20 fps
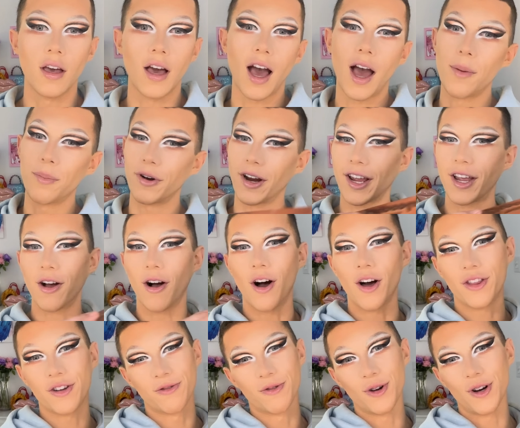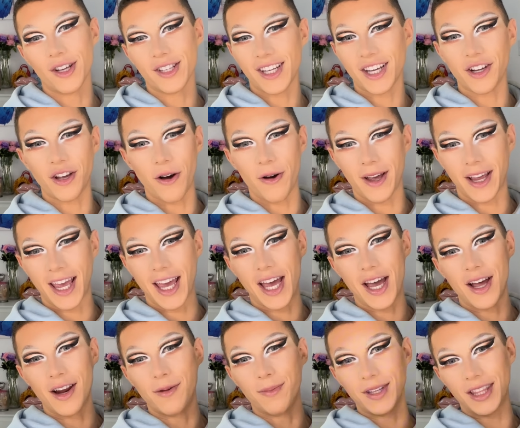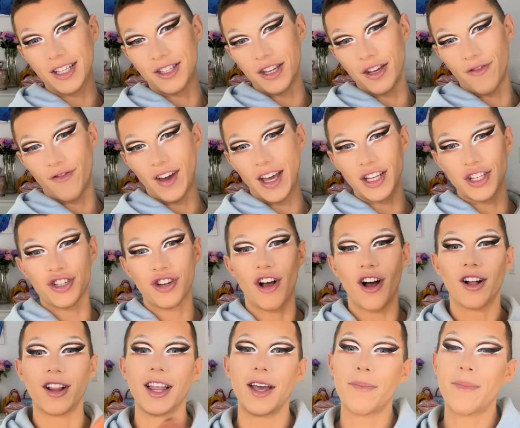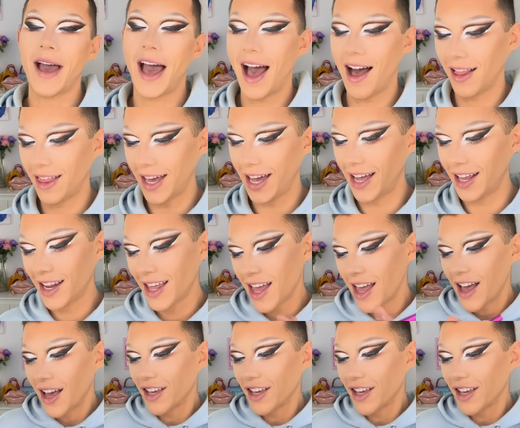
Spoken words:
I'm breaking all the rules and going in with the Too Faced Chocolate Palette.